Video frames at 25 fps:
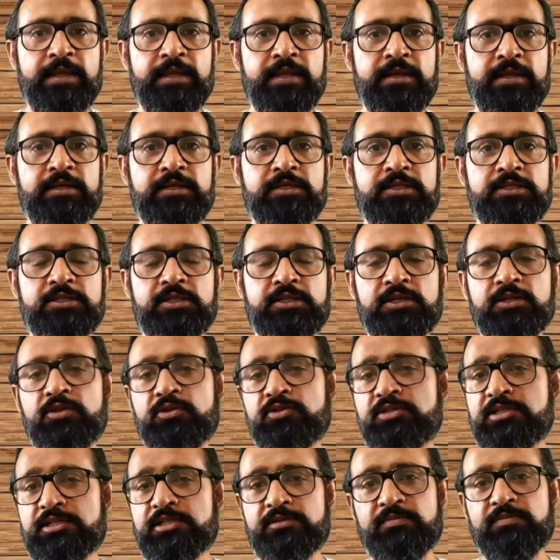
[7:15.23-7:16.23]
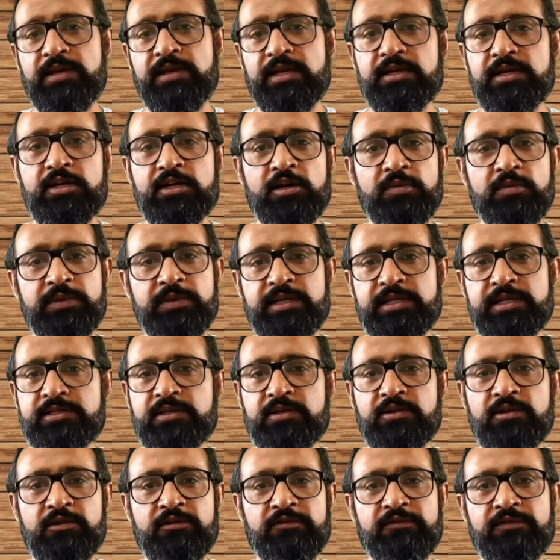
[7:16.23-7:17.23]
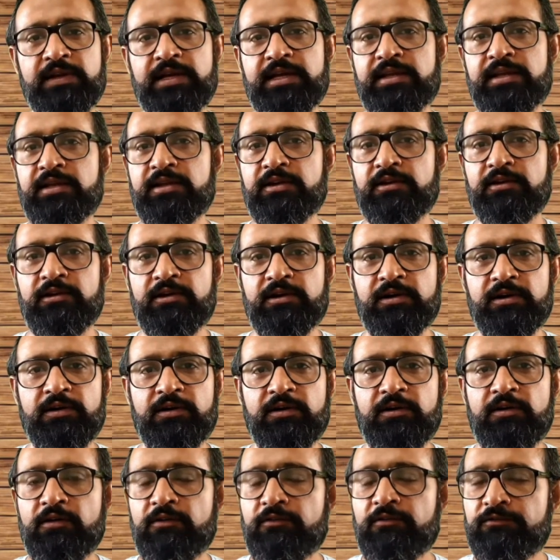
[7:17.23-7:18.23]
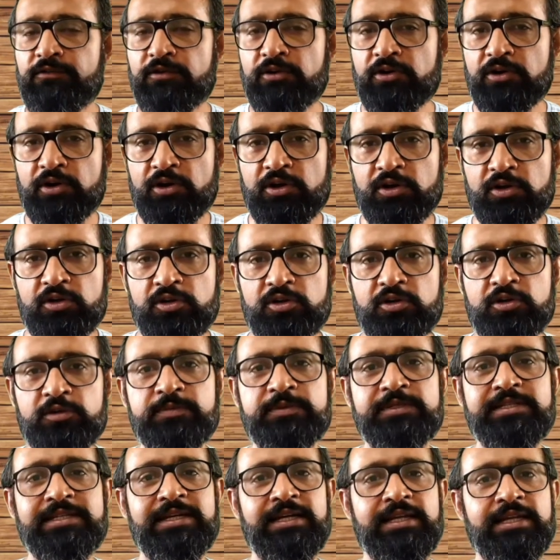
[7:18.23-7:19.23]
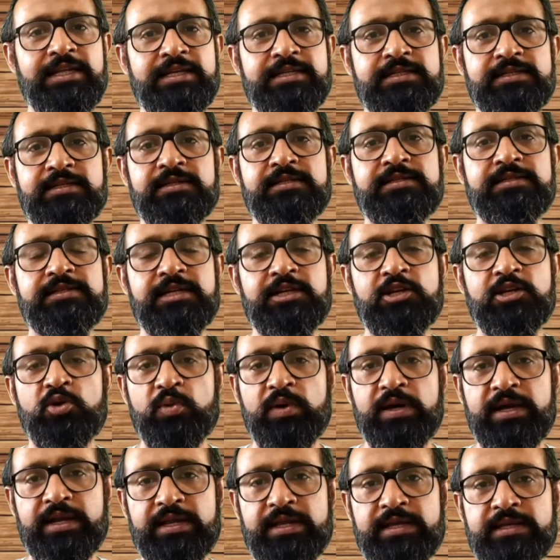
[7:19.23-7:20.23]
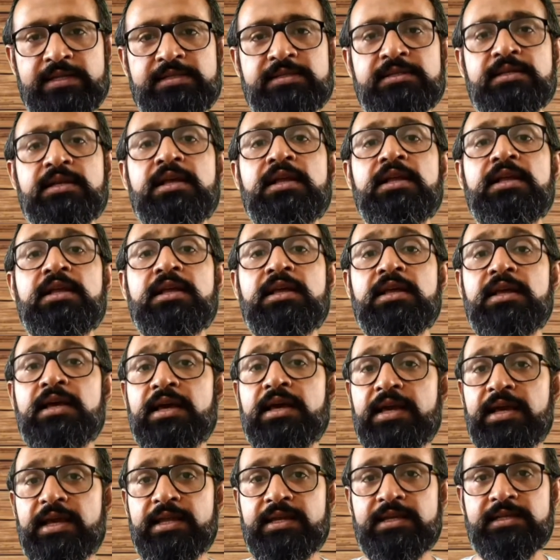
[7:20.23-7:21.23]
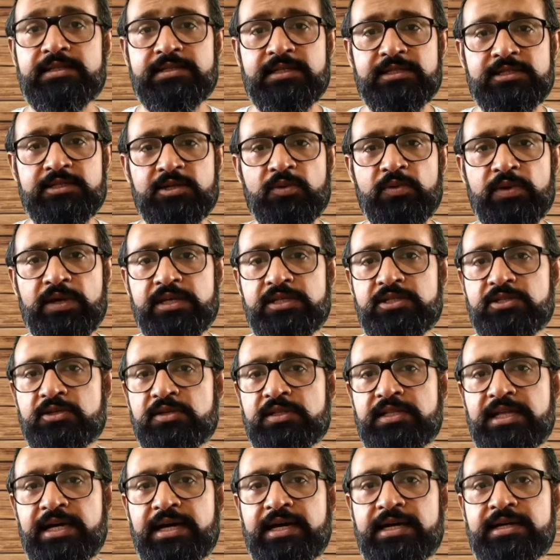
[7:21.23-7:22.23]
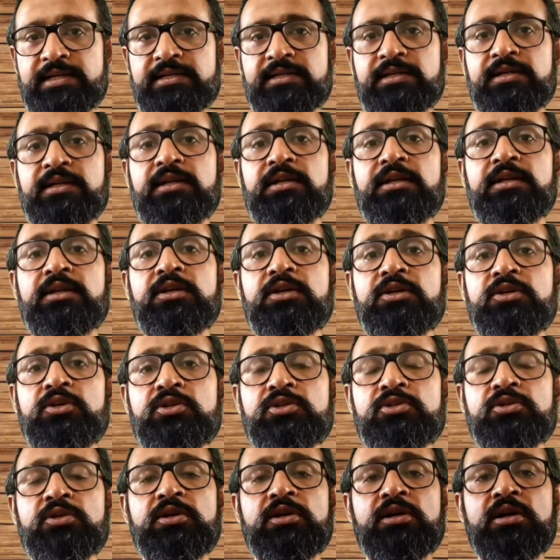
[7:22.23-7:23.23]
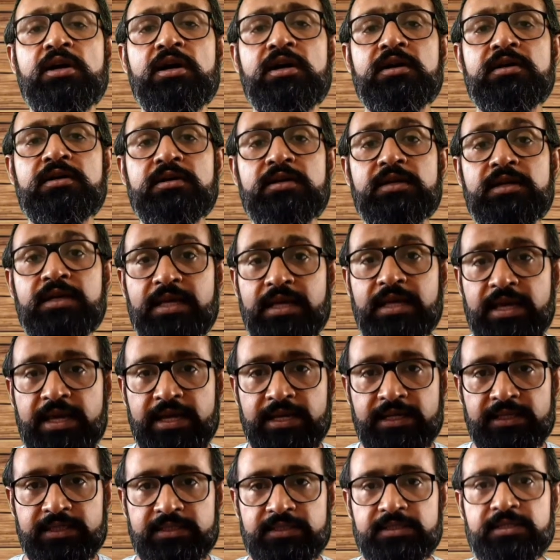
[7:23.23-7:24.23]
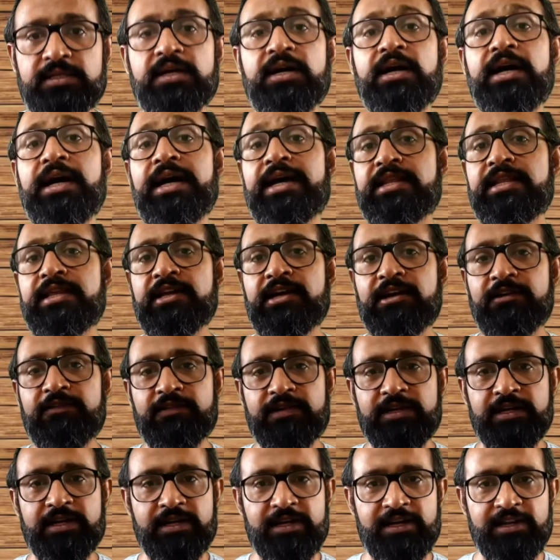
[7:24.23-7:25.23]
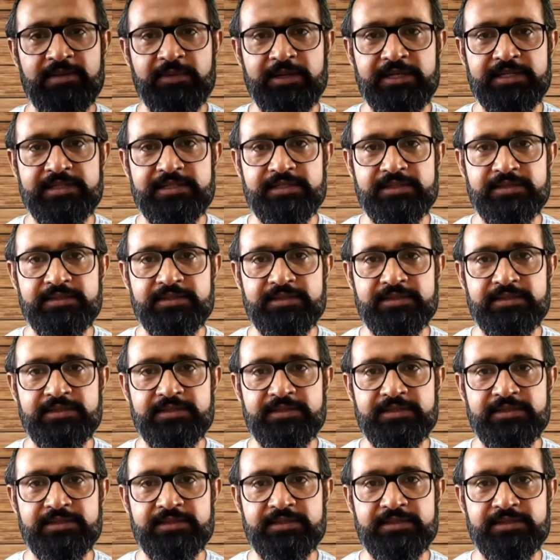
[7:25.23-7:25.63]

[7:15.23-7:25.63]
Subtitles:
So you just make a combination of like for loops, collections, and queries in a such a way so that you should not hit any governor limits.